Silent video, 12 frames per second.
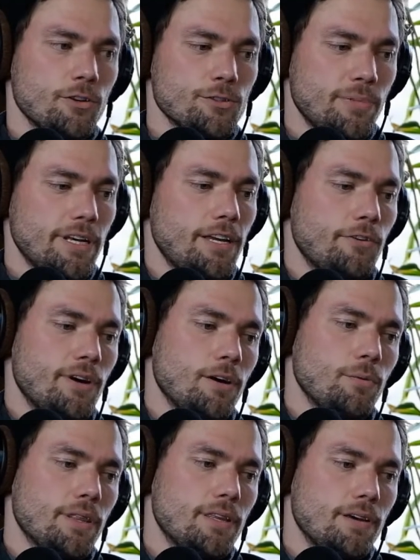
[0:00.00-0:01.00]
I was playing
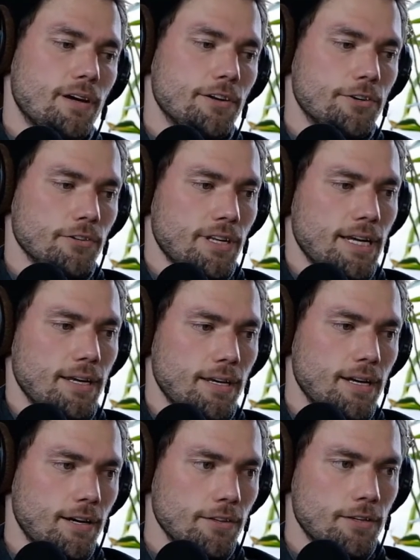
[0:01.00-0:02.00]
around with the
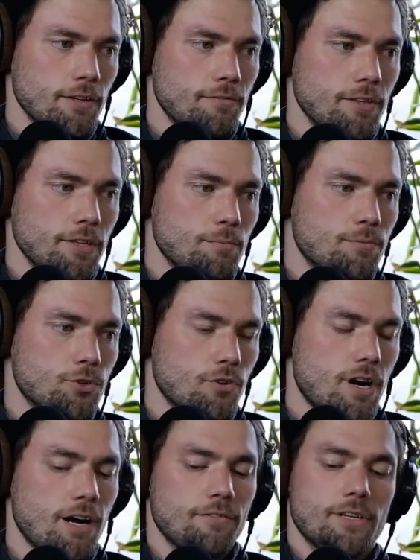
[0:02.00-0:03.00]
underlying color of the
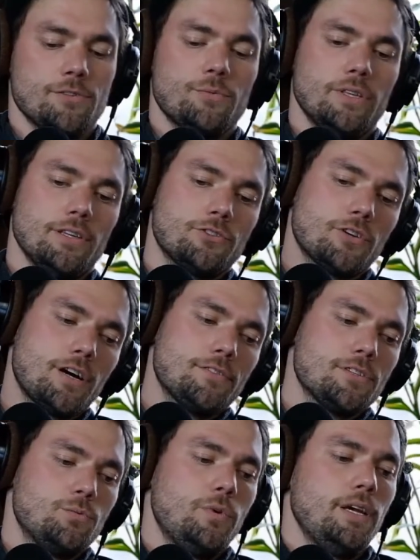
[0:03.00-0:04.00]
trough, because when the
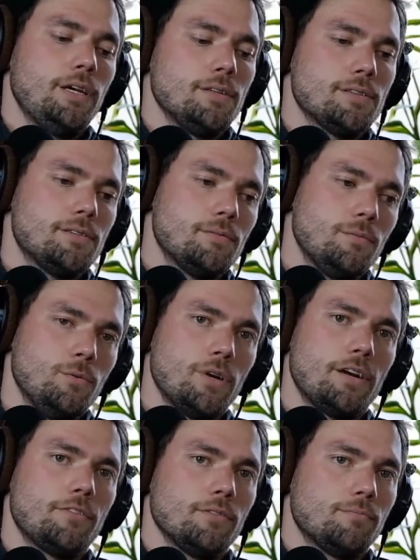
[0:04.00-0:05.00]
trough swings,
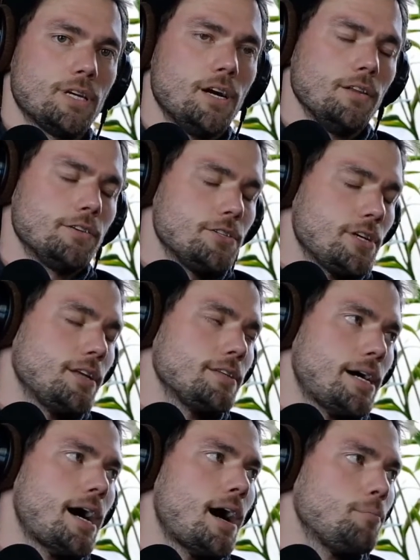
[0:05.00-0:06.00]
whatever color is on
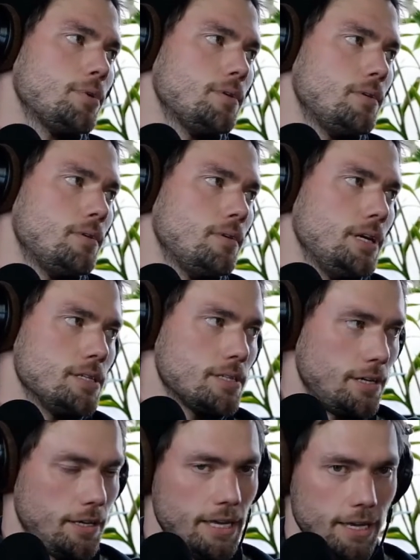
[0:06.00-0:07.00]
top
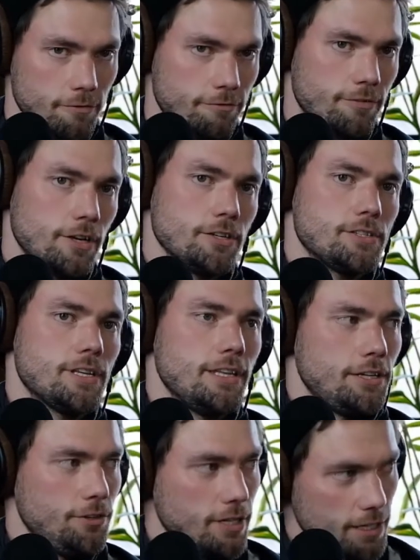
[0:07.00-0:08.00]
is going to hit first,
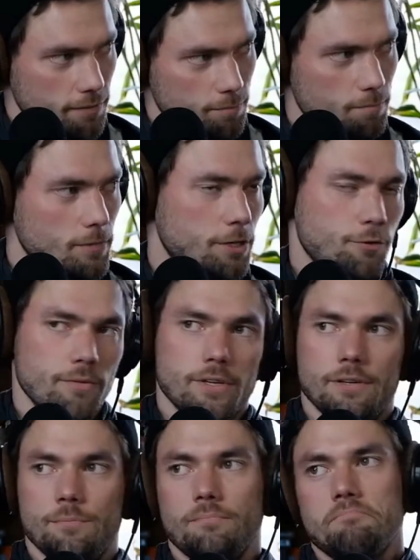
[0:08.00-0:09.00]
and then you get, you know,
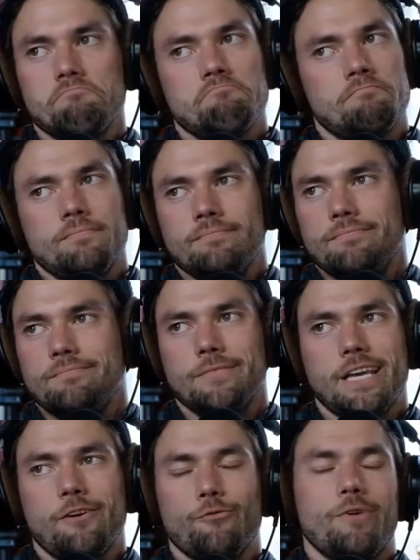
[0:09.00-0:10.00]
the
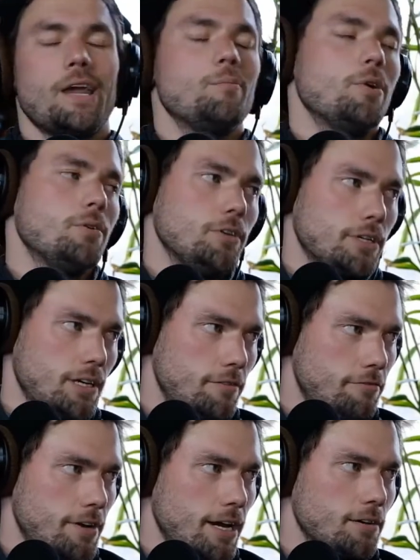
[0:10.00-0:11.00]
kind of rainbow
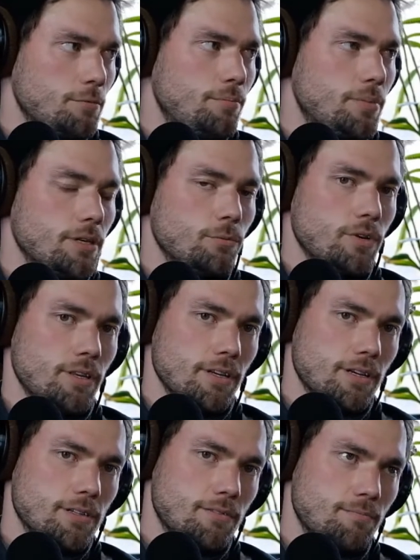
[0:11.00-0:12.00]
looking effect. But
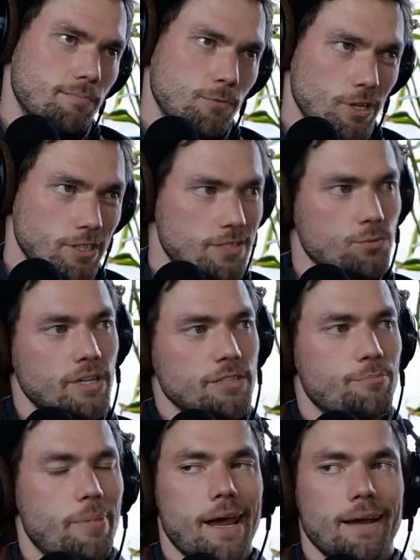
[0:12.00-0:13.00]
when it
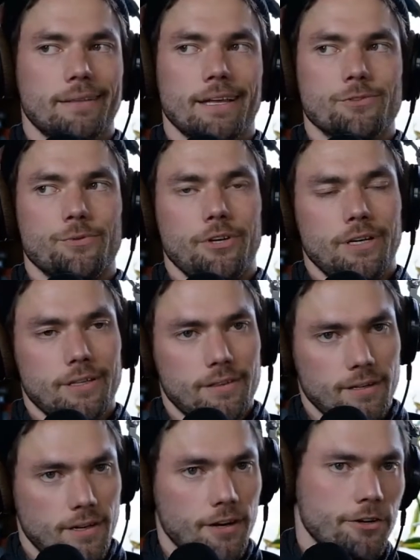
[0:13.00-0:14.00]
swings back, that's where you
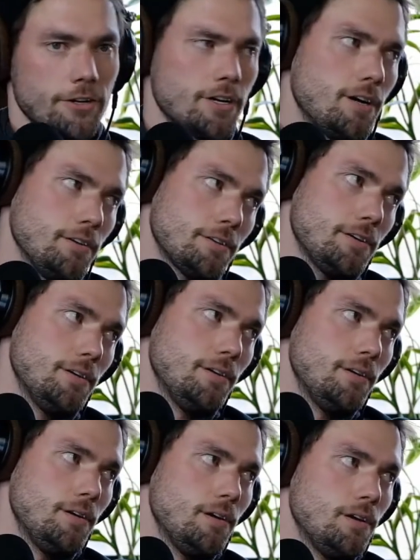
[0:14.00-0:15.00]
get the undercolor.